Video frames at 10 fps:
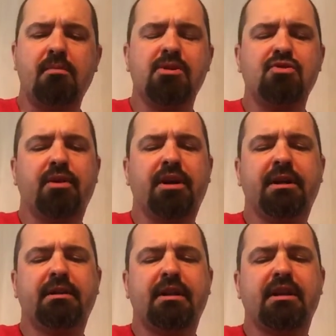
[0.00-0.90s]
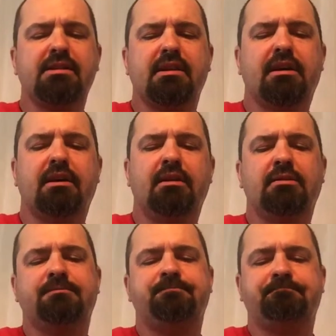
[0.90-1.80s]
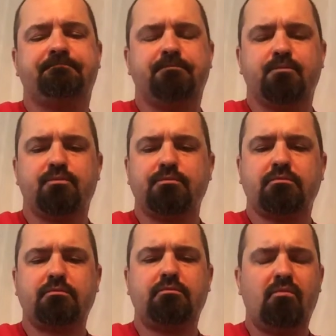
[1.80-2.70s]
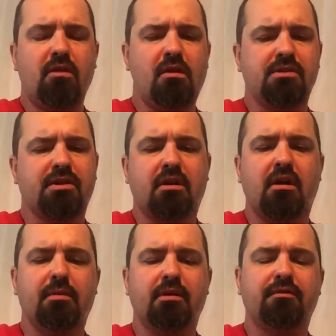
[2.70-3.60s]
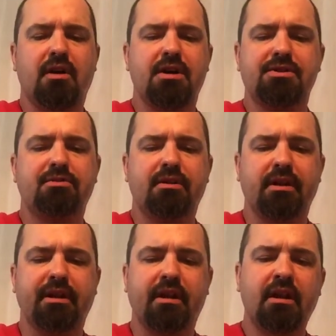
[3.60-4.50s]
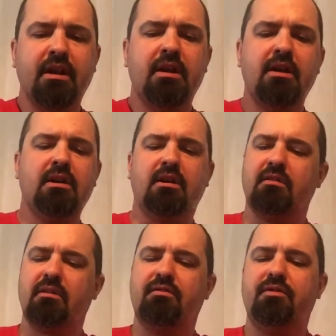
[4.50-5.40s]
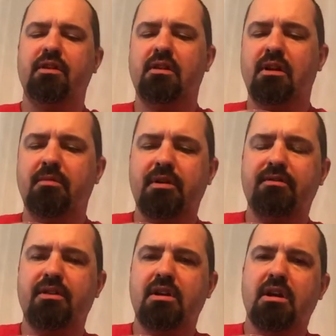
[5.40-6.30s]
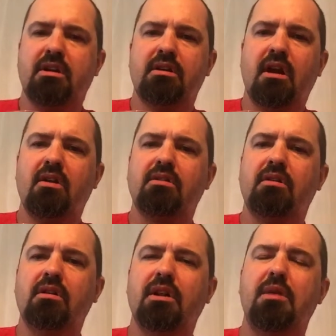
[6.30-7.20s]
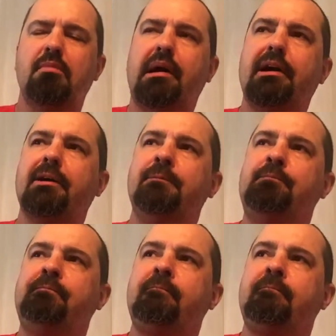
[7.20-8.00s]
I'm enjoying it. Like I said, there is a couple of flaws to it, like I feel a little bit of the alcohol in the back,